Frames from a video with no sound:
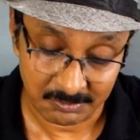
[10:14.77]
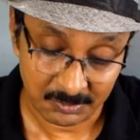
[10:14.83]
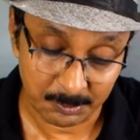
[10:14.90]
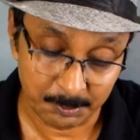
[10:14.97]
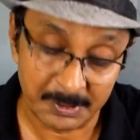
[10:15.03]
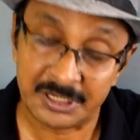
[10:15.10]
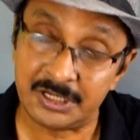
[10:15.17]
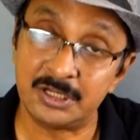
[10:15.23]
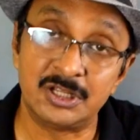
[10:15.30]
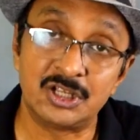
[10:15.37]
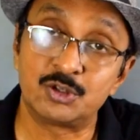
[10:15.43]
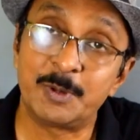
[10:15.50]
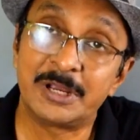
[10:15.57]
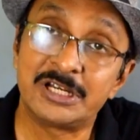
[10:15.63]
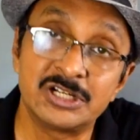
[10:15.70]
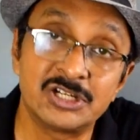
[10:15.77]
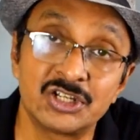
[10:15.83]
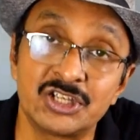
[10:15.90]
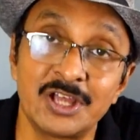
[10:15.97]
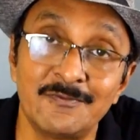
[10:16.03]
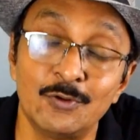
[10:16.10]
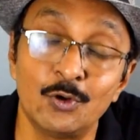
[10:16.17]
but the spectators
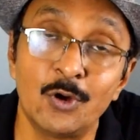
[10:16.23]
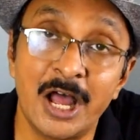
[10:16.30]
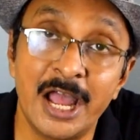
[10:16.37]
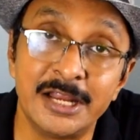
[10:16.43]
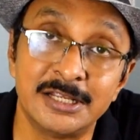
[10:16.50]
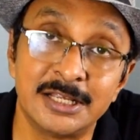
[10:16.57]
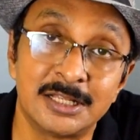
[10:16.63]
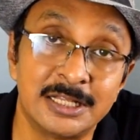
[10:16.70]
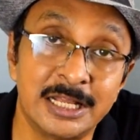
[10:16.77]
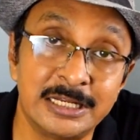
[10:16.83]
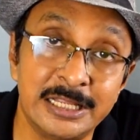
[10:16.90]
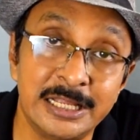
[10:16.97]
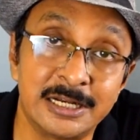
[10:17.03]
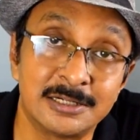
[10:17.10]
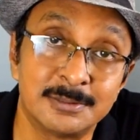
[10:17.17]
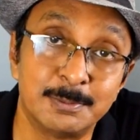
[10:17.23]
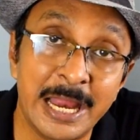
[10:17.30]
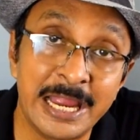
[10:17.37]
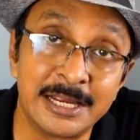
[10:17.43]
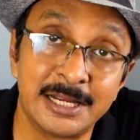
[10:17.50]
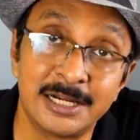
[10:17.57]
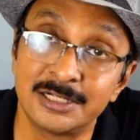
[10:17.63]
have no idea that there are
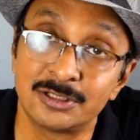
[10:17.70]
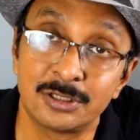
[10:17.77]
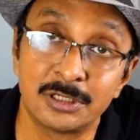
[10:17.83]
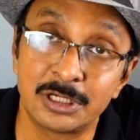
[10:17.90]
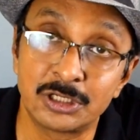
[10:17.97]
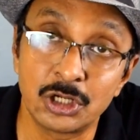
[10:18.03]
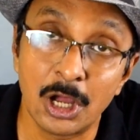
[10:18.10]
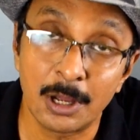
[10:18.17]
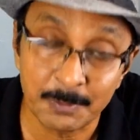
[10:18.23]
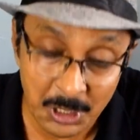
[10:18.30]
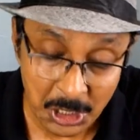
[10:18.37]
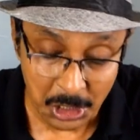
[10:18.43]
blank cards on the top.